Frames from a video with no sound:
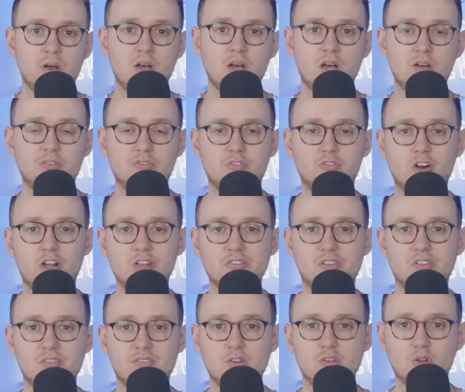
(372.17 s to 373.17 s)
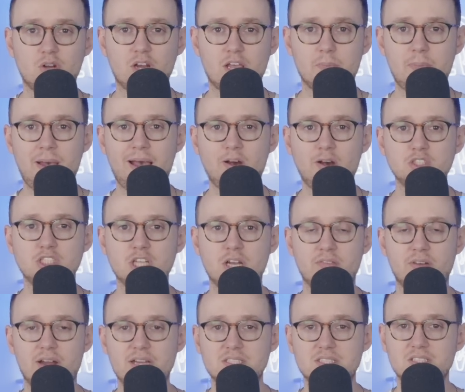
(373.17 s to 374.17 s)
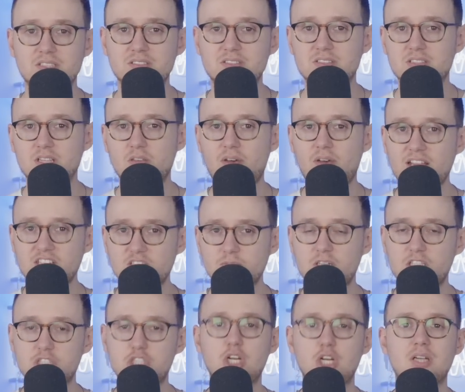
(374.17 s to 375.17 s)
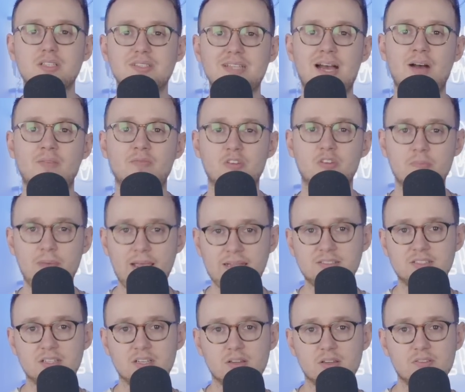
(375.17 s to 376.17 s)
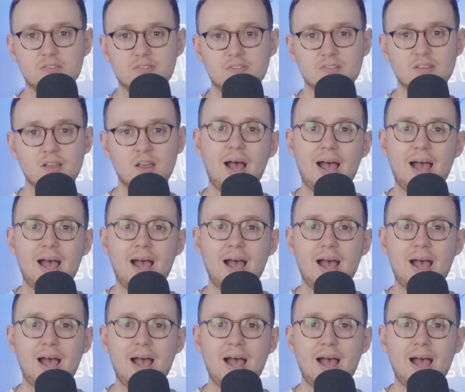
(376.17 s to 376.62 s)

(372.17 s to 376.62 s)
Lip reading: of France's nuclear power generators have had to be shut down for maintenance,